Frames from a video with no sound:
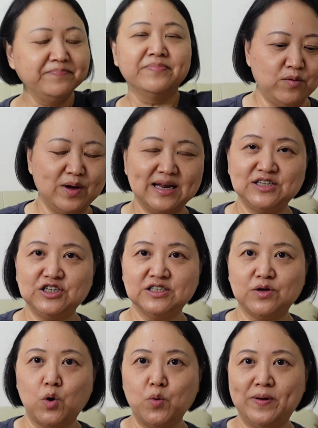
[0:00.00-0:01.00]
When I just
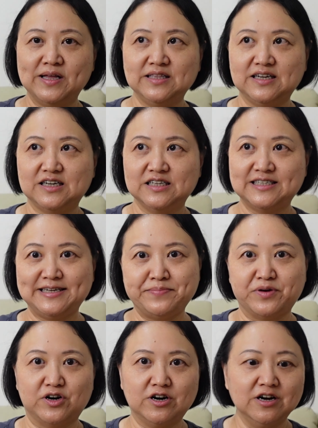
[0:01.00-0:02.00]
opened the
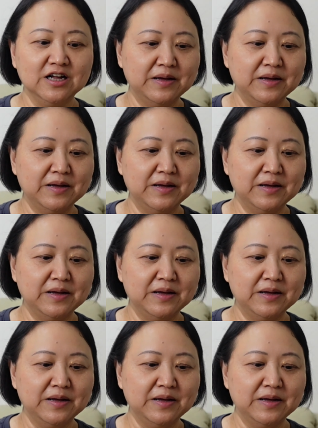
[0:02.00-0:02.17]
steamer,